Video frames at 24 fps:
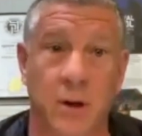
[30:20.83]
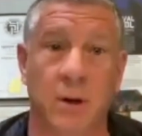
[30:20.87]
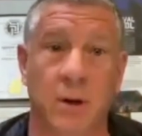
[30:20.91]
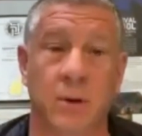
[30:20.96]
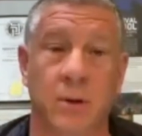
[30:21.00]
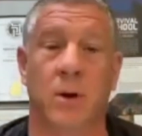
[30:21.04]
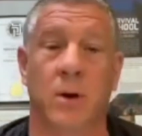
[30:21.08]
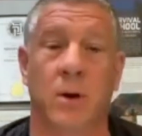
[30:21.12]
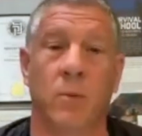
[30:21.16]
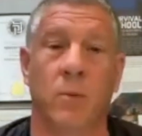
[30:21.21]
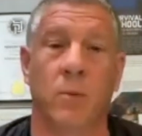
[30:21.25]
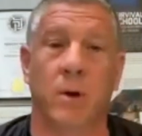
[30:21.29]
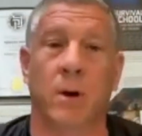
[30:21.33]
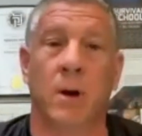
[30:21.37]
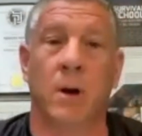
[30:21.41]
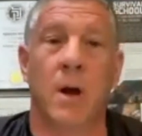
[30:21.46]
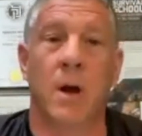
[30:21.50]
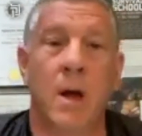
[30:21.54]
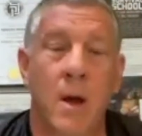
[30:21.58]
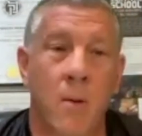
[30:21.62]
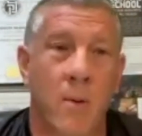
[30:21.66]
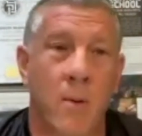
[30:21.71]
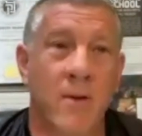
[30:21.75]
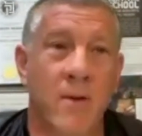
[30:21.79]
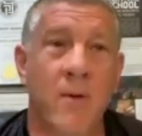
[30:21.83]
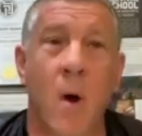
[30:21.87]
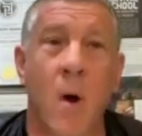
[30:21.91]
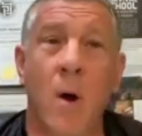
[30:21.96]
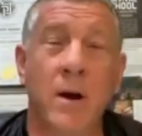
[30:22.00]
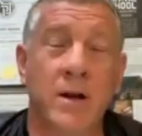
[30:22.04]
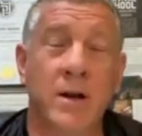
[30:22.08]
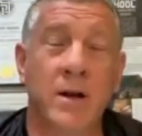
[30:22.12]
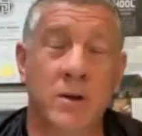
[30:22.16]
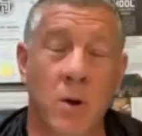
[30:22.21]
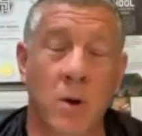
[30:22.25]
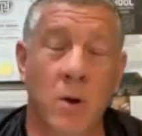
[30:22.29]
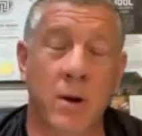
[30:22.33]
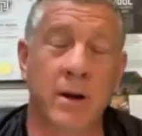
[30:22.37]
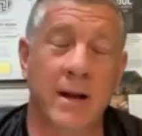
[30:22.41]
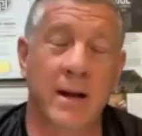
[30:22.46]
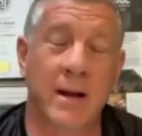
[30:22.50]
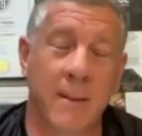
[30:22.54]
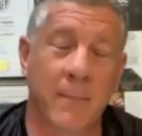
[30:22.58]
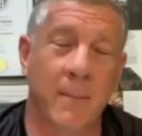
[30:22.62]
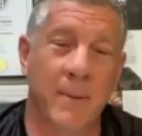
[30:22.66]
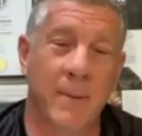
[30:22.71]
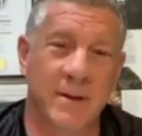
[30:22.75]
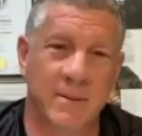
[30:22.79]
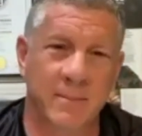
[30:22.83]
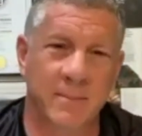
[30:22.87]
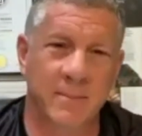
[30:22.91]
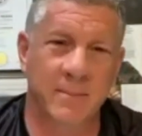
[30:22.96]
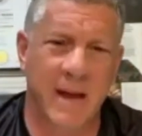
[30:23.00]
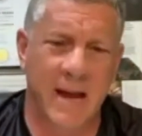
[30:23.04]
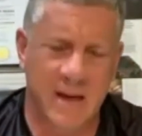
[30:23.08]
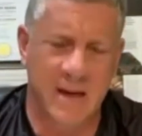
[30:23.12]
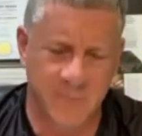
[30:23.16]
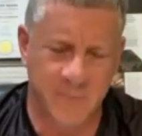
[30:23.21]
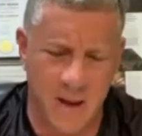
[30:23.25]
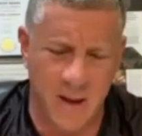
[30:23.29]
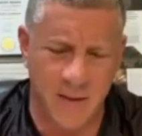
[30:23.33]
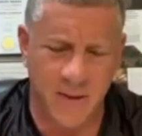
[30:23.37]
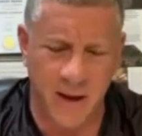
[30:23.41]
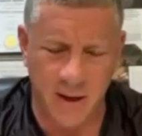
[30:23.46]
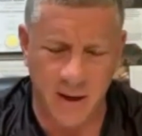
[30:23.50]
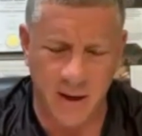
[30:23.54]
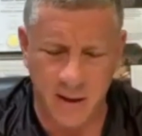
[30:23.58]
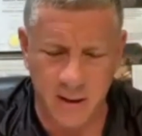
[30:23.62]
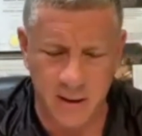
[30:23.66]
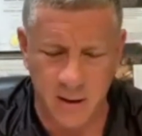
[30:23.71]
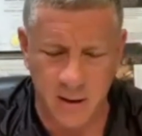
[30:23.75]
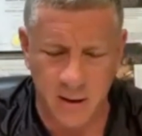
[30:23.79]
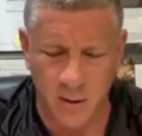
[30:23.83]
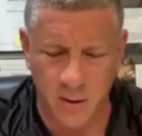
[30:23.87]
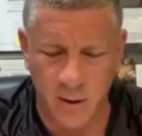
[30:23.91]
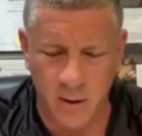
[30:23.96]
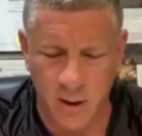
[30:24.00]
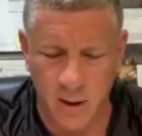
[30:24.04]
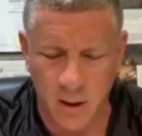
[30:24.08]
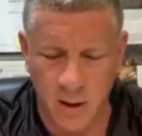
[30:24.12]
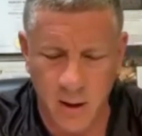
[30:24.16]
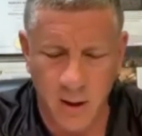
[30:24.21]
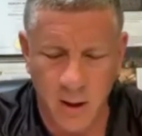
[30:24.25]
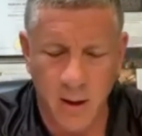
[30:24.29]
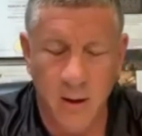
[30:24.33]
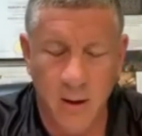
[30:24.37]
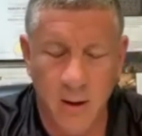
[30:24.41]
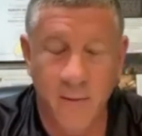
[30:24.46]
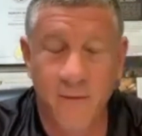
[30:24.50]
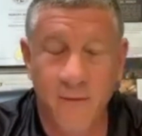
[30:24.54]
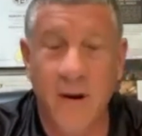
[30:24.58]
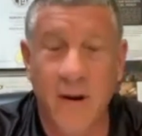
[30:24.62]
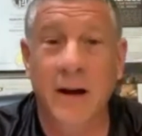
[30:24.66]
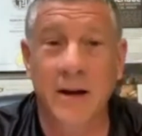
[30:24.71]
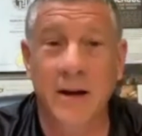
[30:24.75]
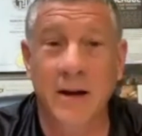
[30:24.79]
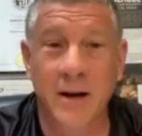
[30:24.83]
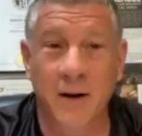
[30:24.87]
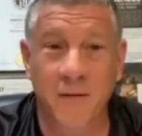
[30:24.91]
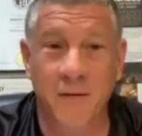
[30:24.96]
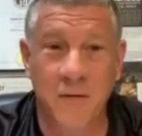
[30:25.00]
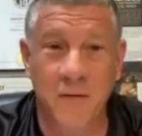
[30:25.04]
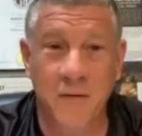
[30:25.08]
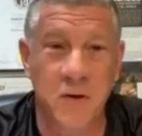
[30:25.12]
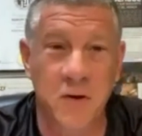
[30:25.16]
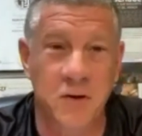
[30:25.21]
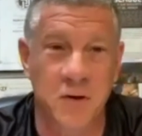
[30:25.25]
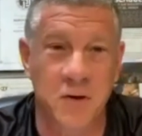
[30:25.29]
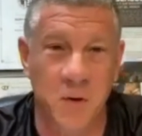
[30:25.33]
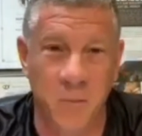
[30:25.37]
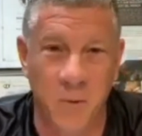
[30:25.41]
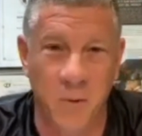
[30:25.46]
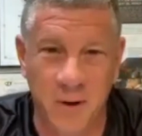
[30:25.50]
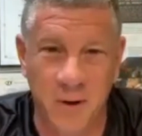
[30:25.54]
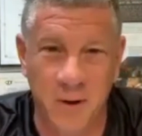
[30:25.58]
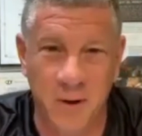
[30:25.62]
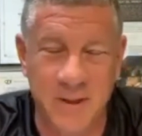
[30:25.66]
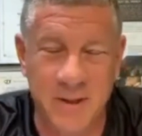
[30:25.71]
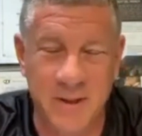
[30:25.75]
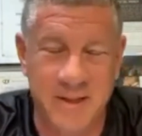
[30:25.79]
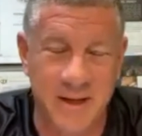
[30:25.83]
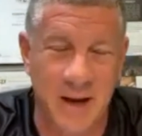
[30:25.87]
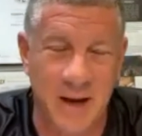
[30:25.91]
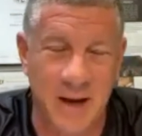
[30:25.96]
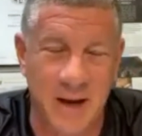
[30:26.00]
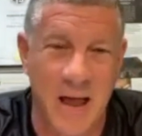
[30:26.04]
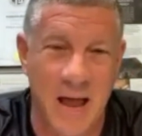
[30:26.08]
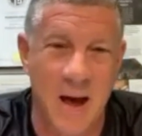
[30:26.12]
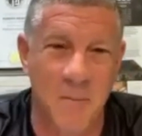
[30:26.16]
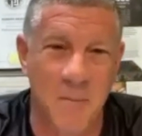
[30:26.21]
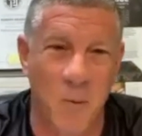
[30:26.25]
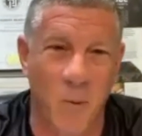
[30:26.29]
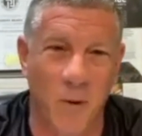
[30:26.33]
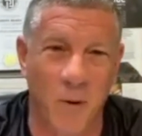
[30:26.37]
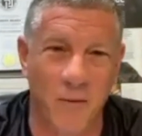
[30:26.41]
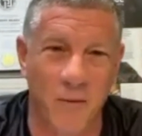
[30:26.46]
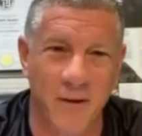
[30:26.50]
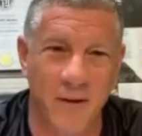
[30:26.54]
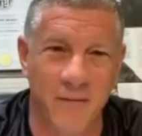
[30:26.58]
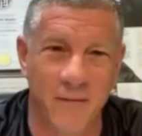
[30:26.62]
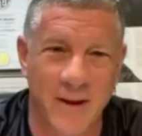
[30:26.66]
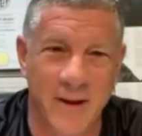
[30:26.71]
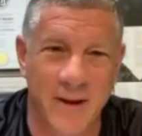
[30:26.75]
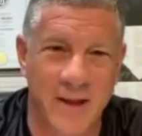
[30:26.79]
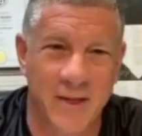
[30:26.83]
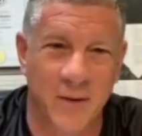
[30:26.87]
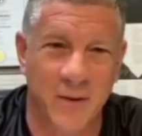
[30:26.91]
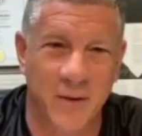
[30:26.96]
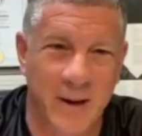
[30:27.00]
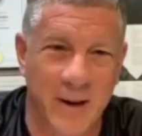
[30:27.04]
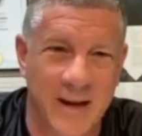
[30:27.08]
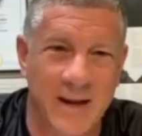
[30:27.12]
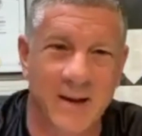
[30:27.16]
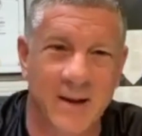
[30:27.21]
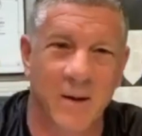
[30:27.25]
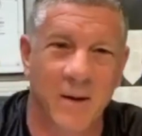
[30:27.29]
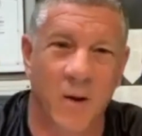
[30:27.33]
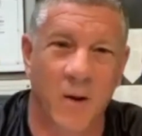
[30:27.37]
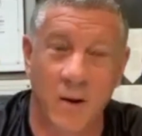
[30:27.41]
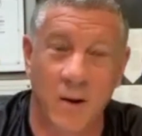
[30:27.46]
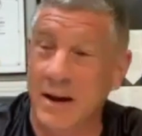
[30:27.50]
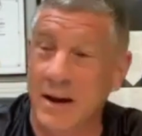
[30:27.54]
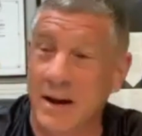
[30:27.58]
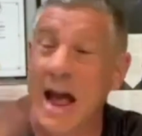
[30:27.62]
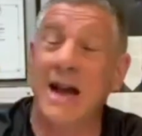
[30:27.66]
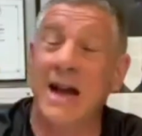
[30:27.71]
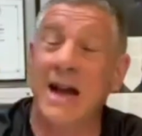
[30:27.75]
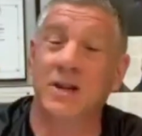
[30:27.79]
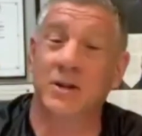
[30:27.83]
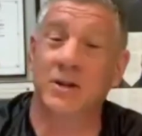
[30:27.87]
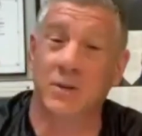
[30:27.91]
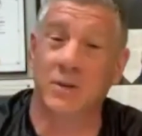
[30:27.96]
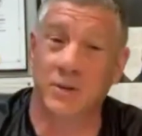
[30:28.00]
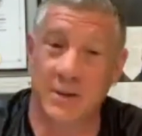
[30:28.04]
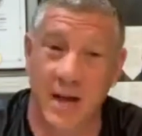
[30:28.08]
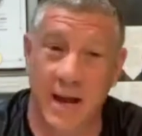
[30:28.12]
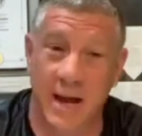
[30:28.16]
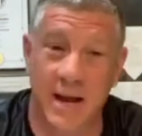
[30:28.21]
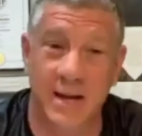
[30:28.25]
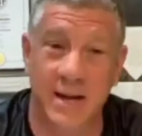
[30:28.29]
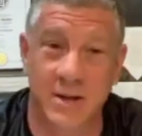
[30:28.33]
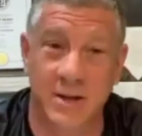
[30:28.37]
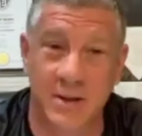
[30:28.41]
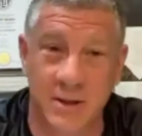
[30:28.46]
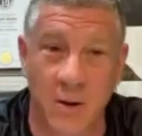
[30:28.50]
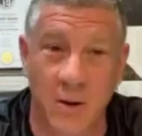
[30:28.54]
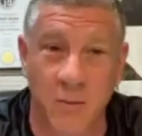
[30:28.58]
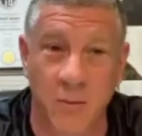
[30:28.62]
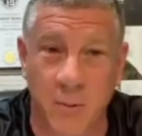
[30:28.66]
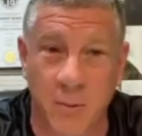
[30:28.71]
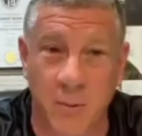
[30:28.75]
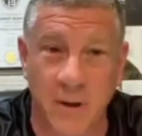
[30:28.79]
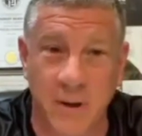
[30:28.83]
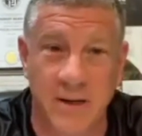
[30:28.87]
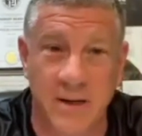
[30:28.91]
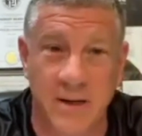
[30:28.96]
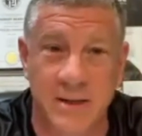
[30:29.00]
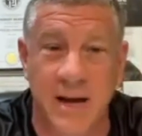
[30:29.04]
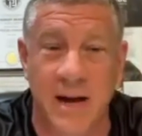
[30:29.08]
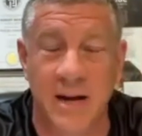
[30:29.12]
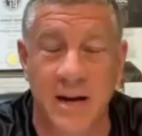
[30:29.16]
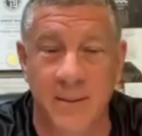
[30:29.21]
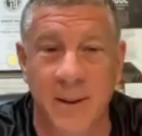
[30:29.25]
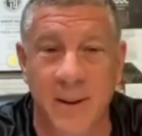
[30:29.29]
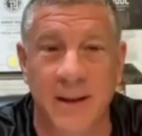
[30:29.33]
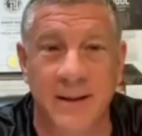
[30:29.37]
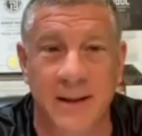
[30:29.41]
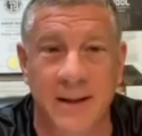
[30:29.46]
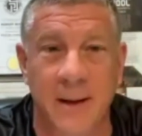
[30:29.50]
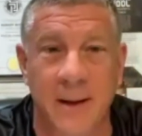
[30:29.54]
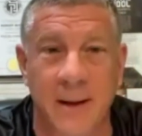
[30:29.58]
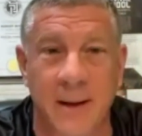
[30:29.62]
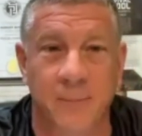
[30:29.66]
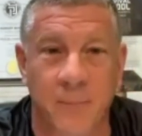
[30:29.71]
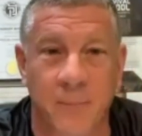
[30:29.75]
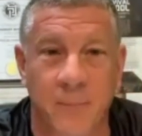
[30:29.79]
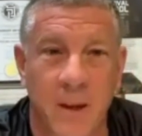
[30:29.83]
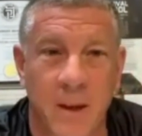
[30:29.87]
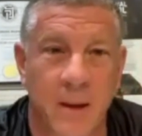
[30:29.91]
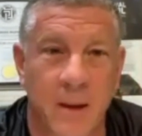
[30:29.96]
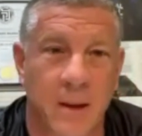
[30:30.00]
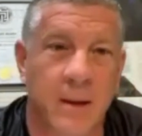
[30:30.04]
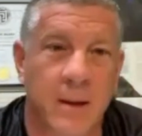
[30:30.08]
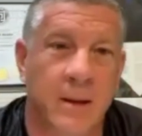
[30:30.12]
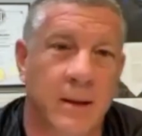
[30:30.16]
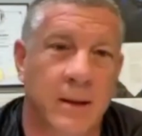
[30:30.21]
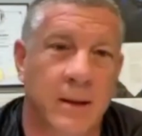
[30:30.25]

So we've already started to implement some things, but I think, in the very near future, we're going to be seeing a lot more of the V3 on a national stage. So we're pretty excited about that.